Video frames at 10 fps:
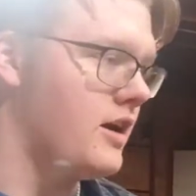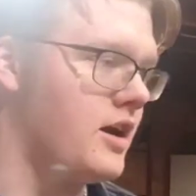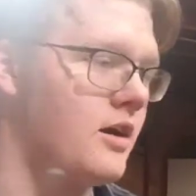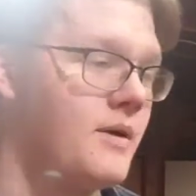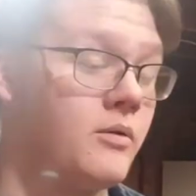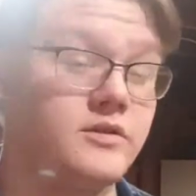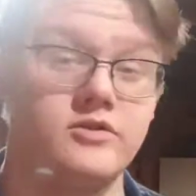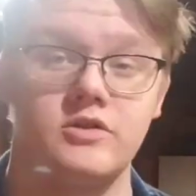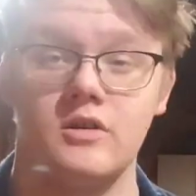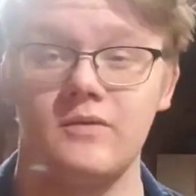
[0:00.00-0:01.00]
I
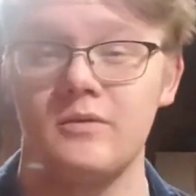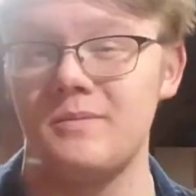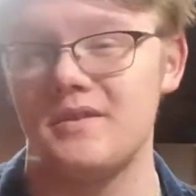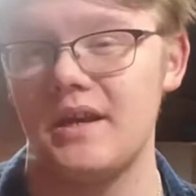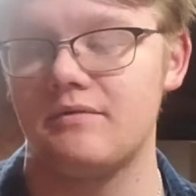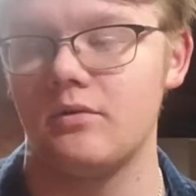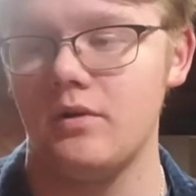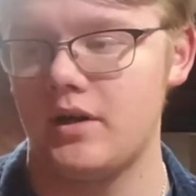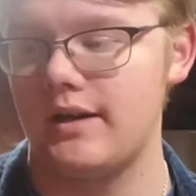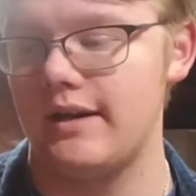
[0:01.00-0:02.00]
wasn't sure if it would be safe to
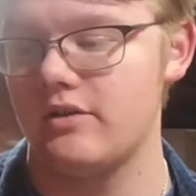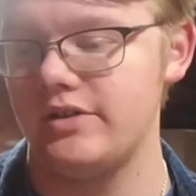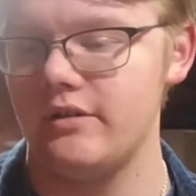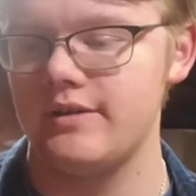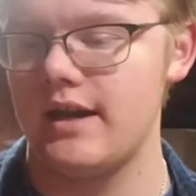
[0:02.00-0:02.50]
work in here, and she goes,